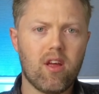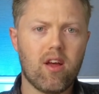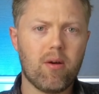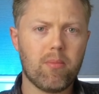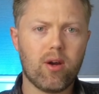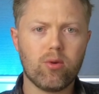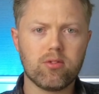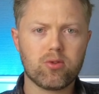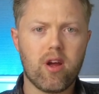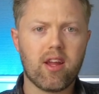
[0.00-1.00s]
I'll
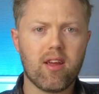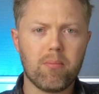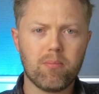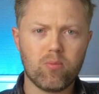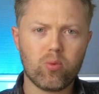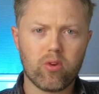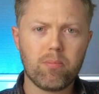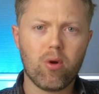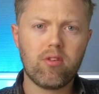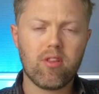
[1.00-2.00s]
try and
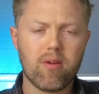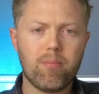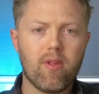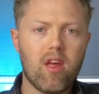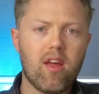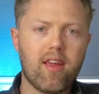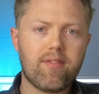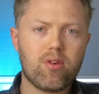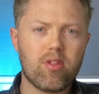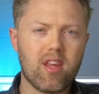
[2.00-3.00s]
respond to them.
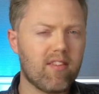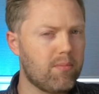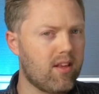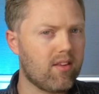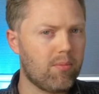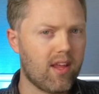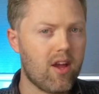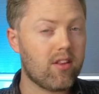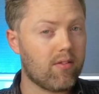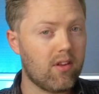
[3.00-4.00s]
If you think I've missed something
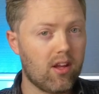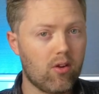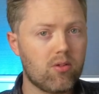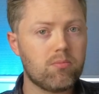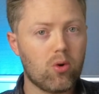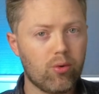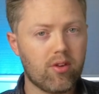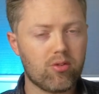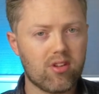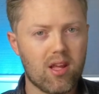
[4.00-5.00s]
out in this video,
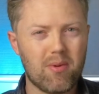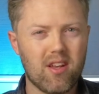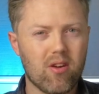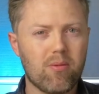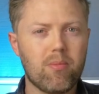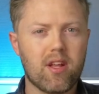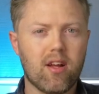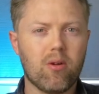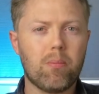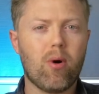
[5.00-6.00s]
also just let me know and
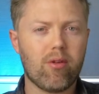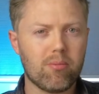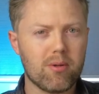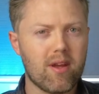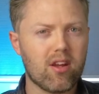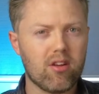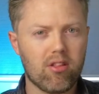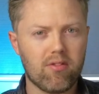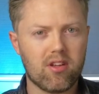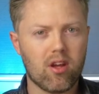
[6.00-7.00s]
I'll possibly make
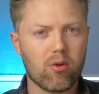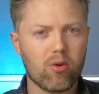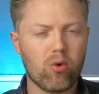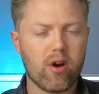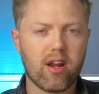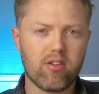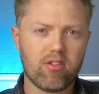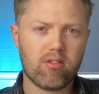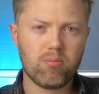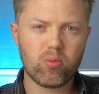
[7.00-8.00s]
another video, or I can
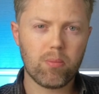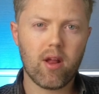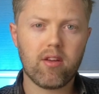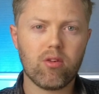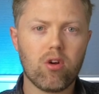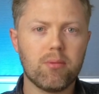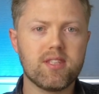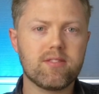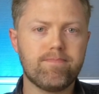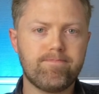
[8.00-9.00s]
just reply to your comment.